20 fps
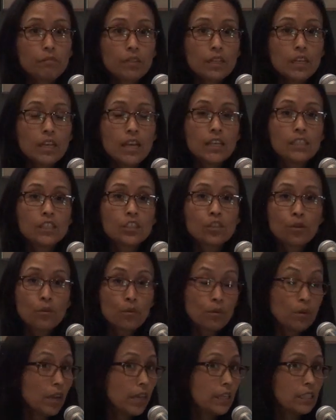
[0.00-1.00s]
And
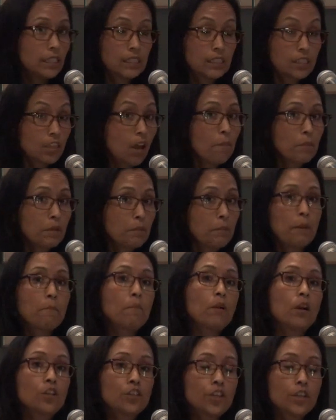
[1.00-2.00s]
so it stopped my
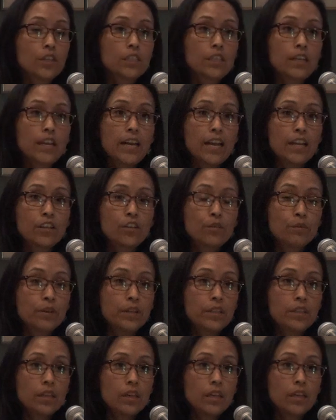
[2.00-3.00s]
project and I had to
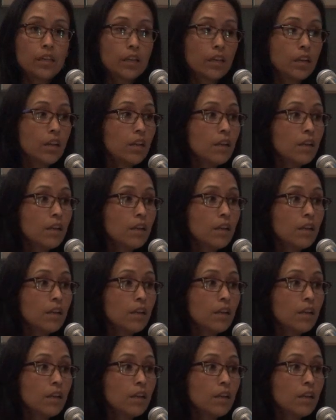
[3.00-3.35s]
rethink it.